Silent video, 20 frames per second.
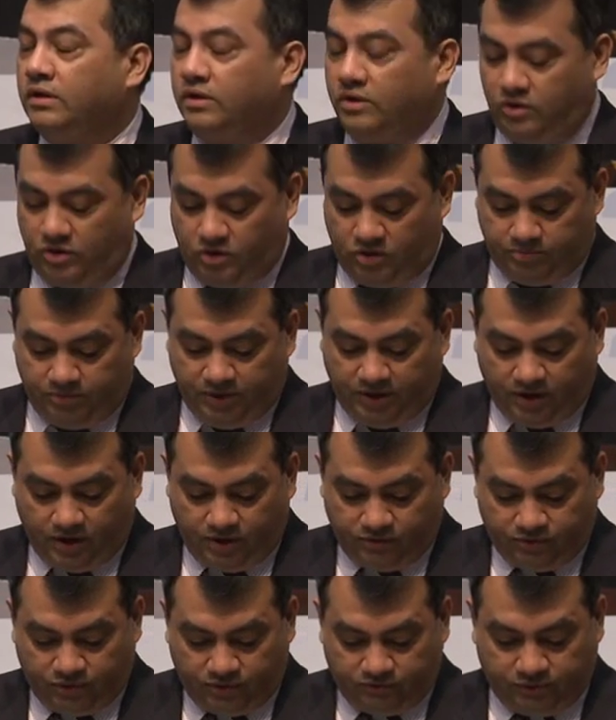On
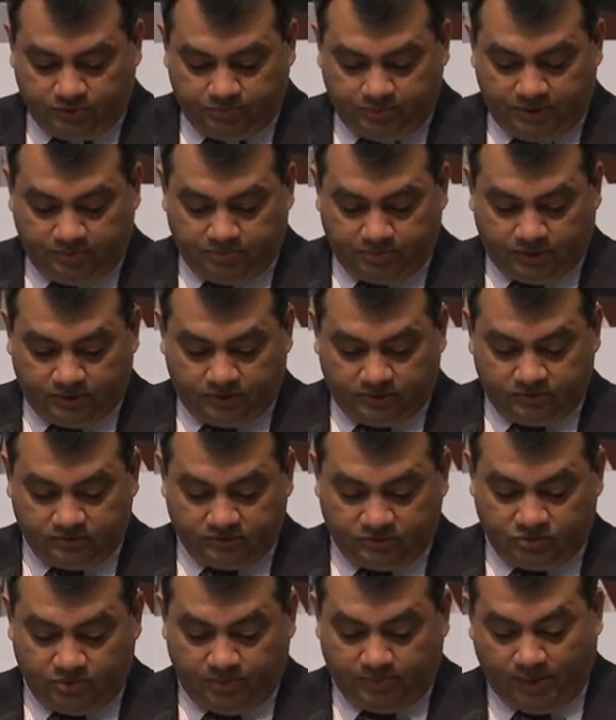behalf of the People's
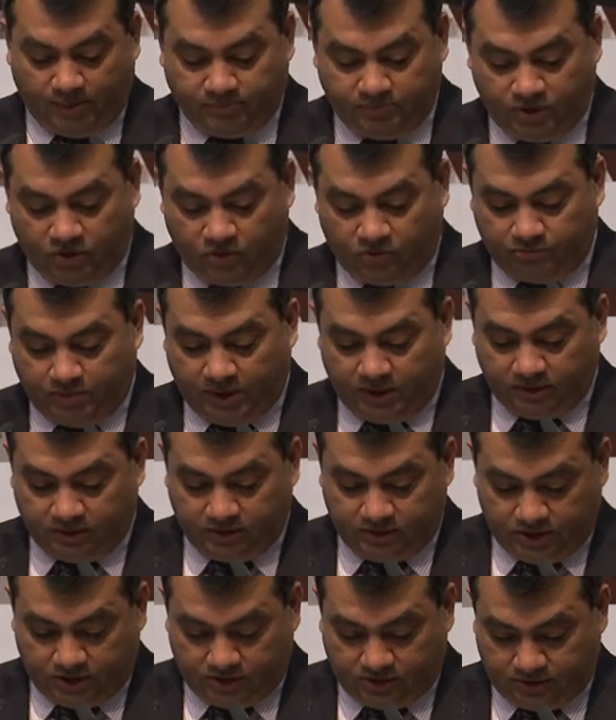Republic of
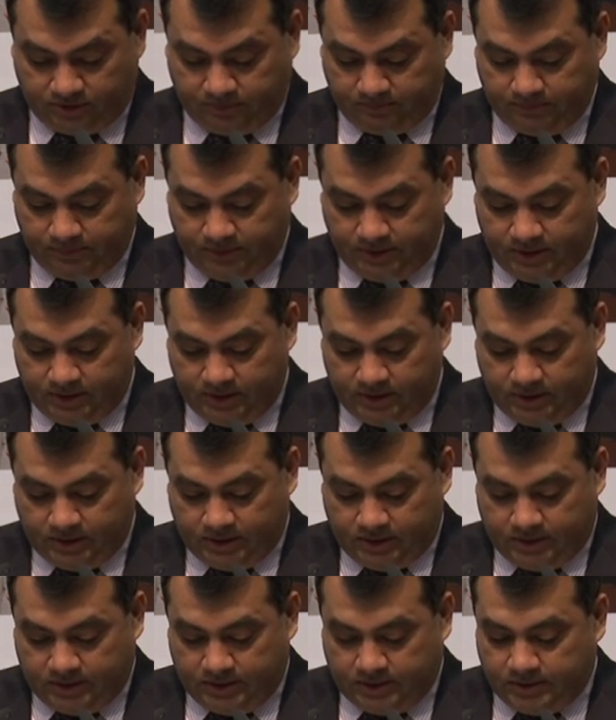Bangladesh
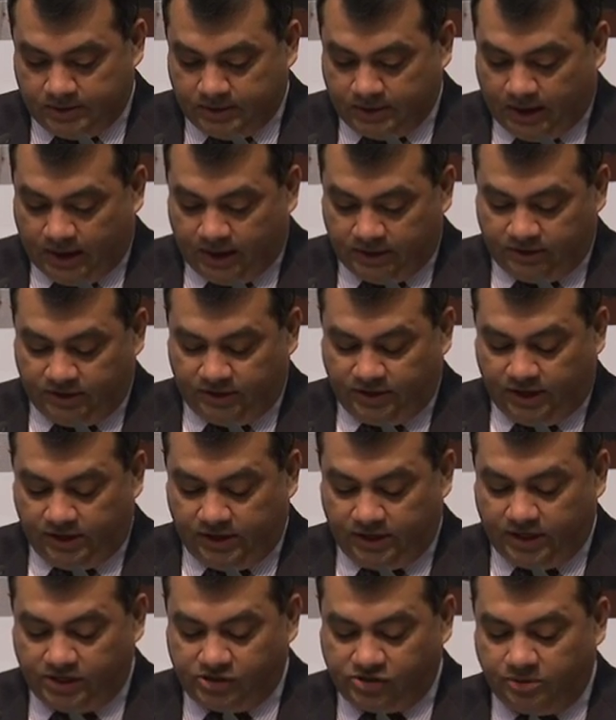and the
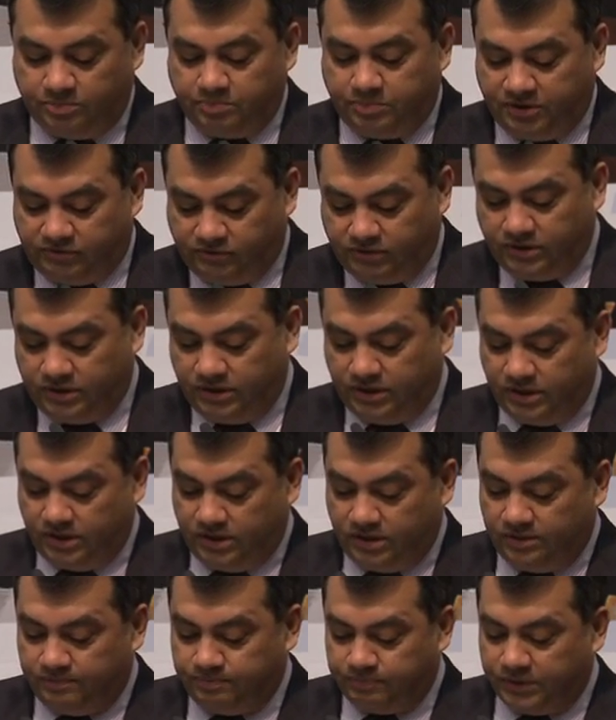delegation present here,
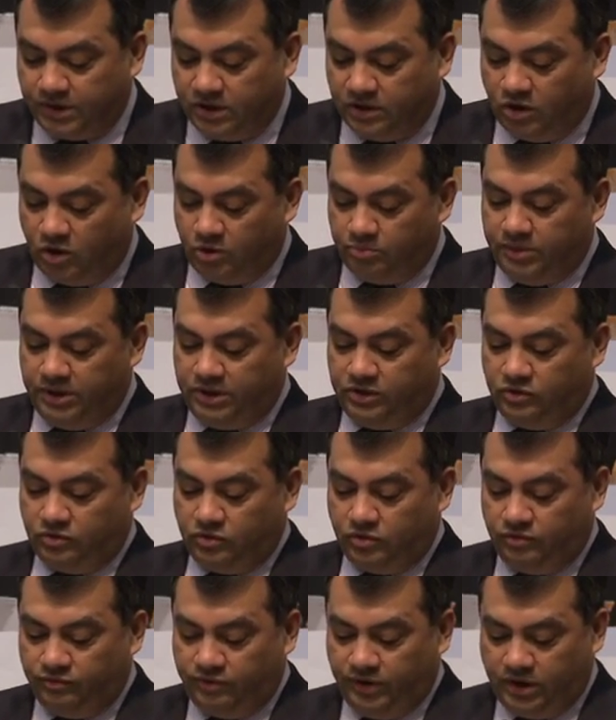allow me to
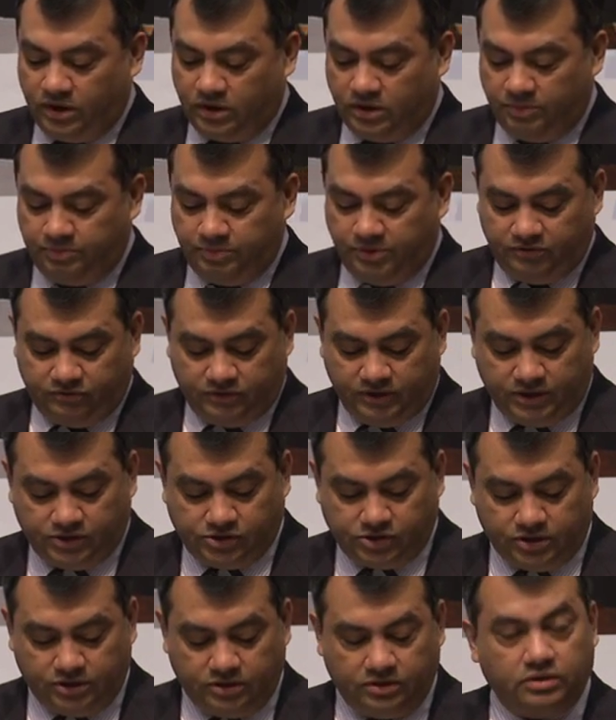convey our
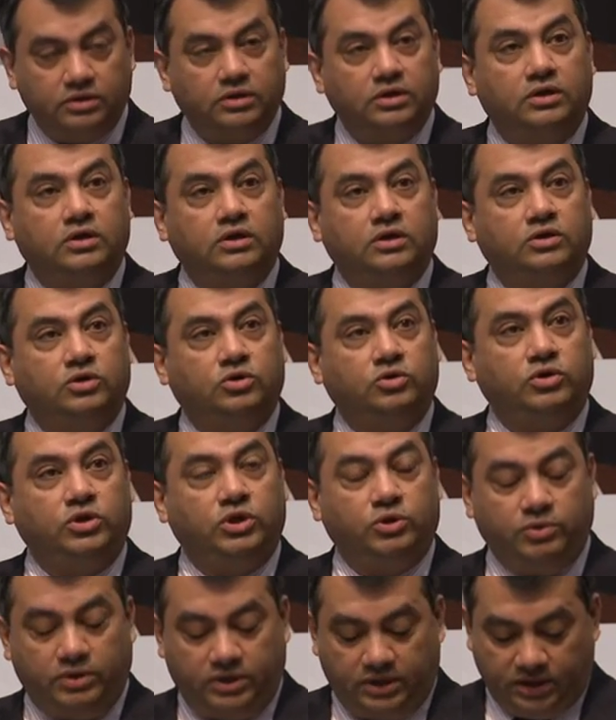appreciation to
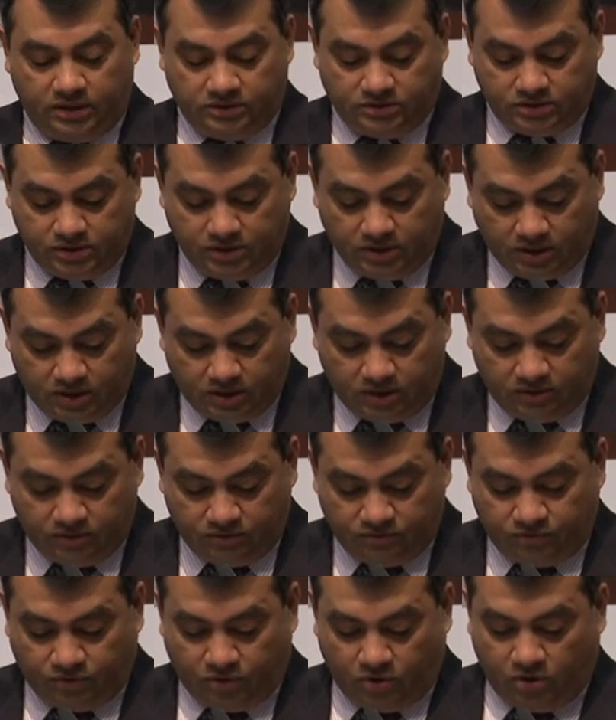UNISDR
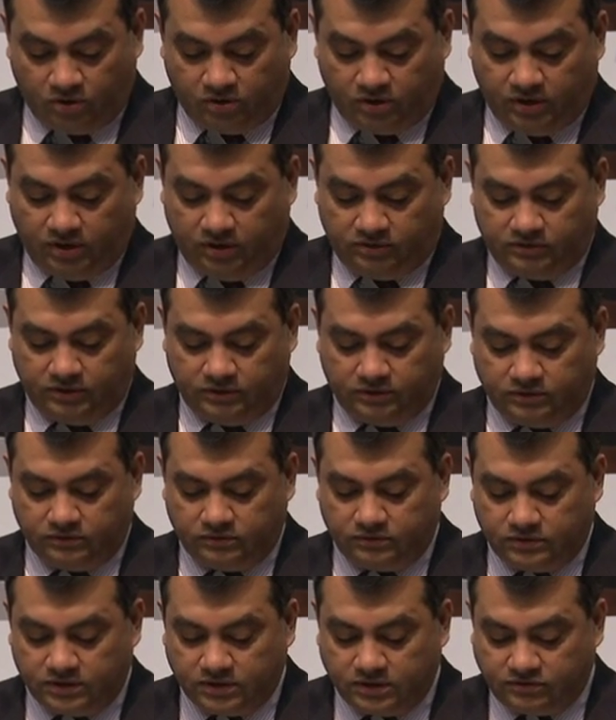for organizing this
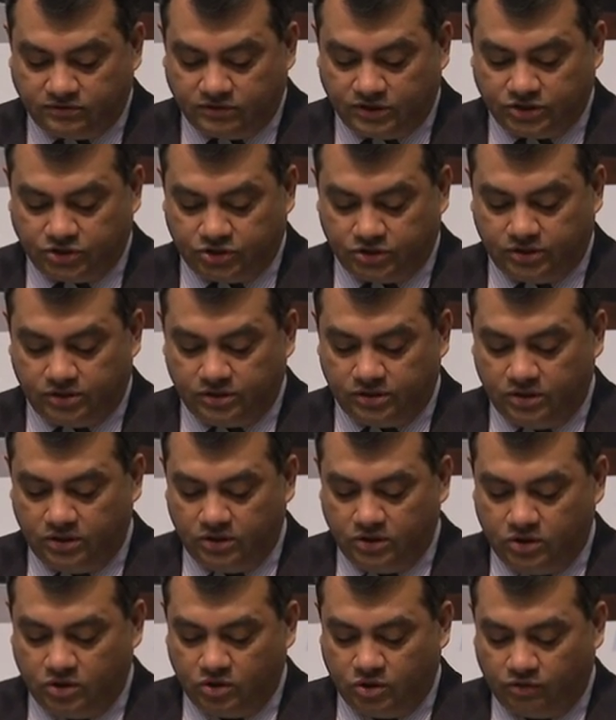third session
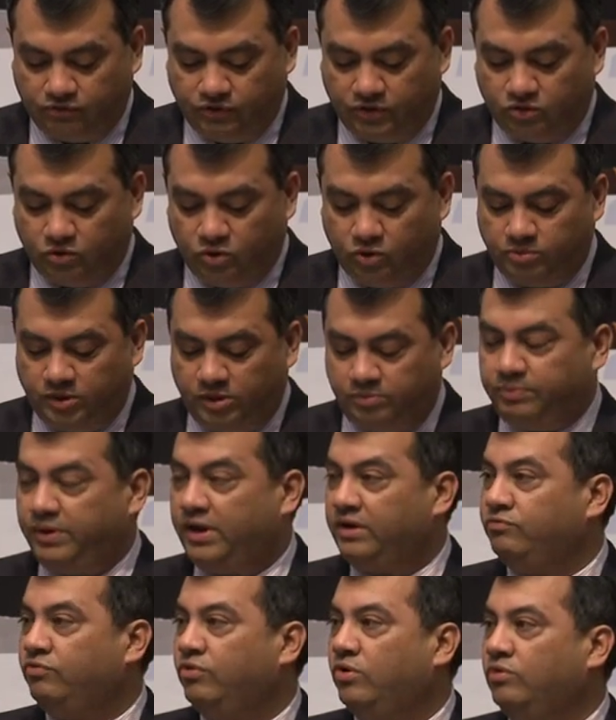of the Global
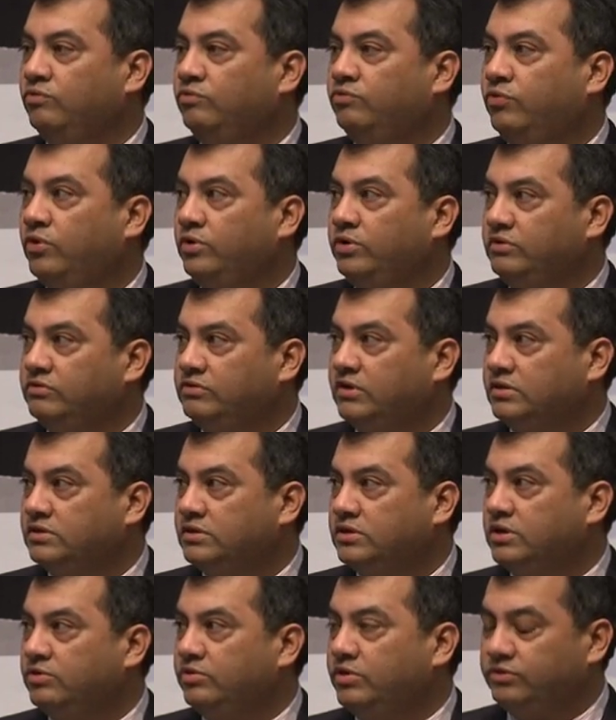Platform for
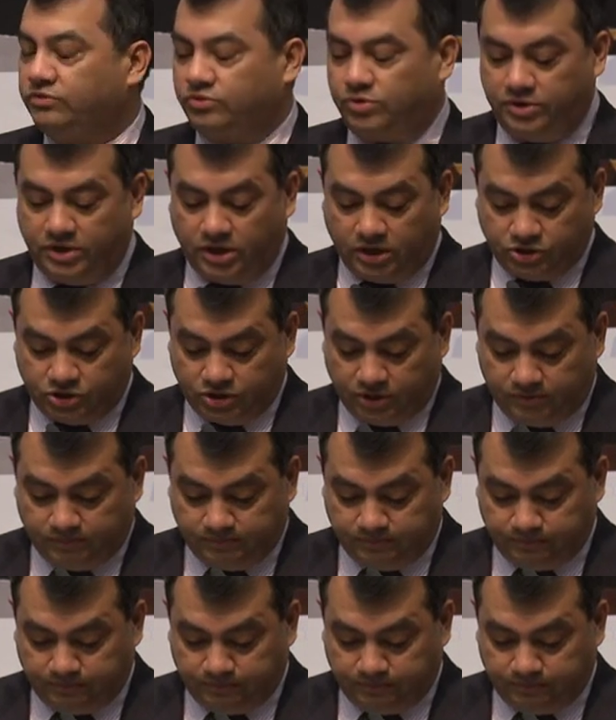Disaster Risk Reduction.